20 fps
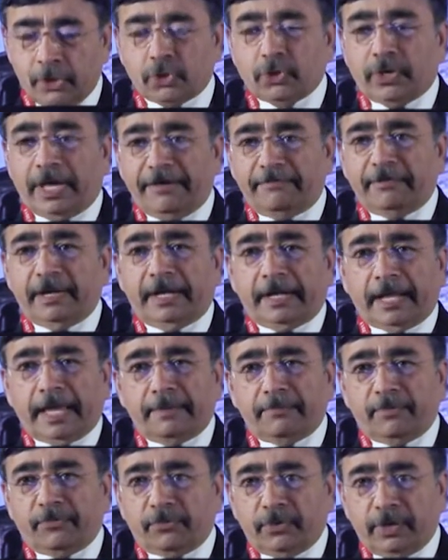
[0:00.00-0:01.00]
So every
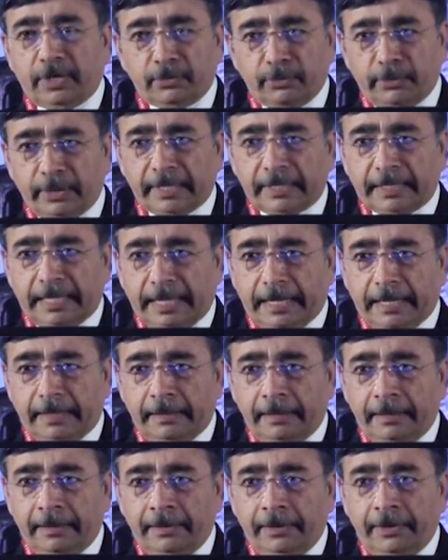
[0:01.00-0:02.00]
time if you are doing
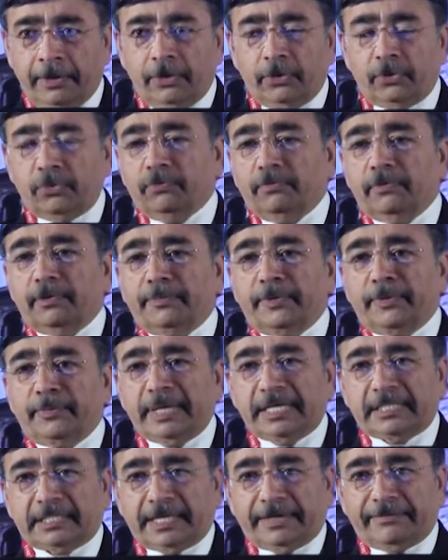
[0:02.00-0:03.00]
that, you will
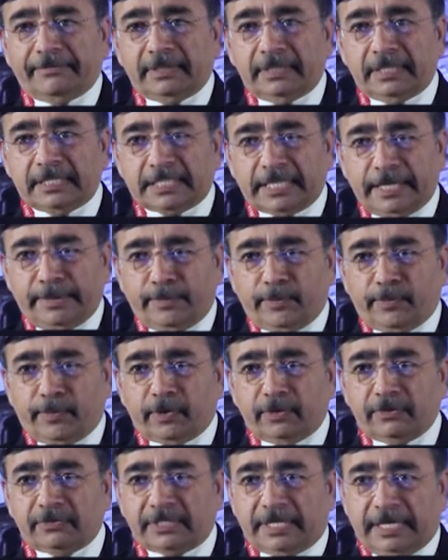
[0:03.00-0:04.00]
be measuring with the same
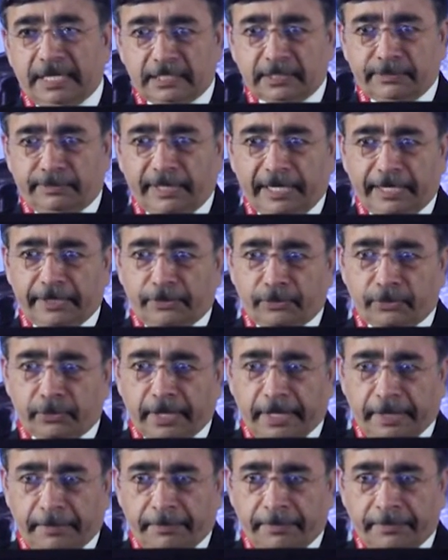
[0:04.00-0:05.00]
amount of stretch by the
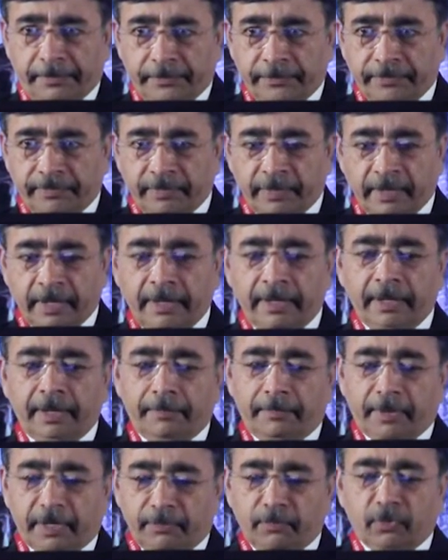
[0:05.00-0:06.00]
tape.
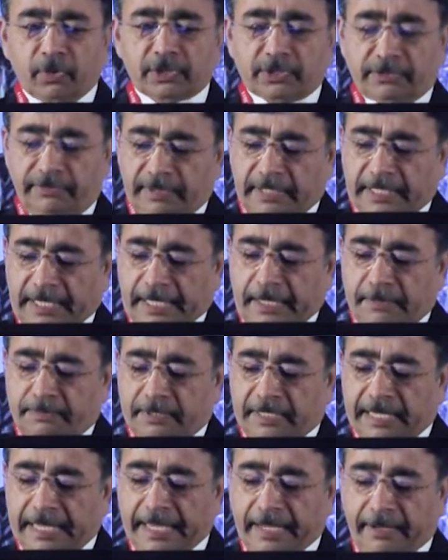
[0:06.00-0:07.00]
But most of the
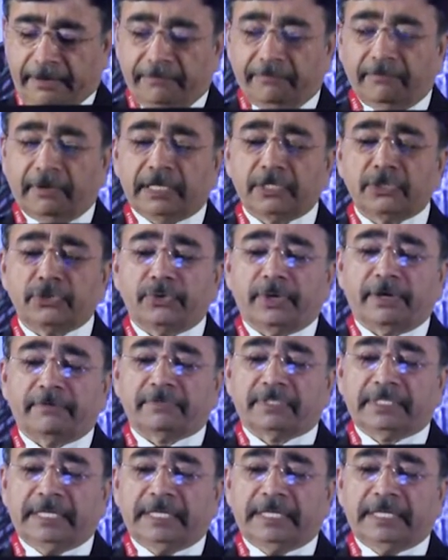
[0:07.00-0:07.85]
tapes, like ones you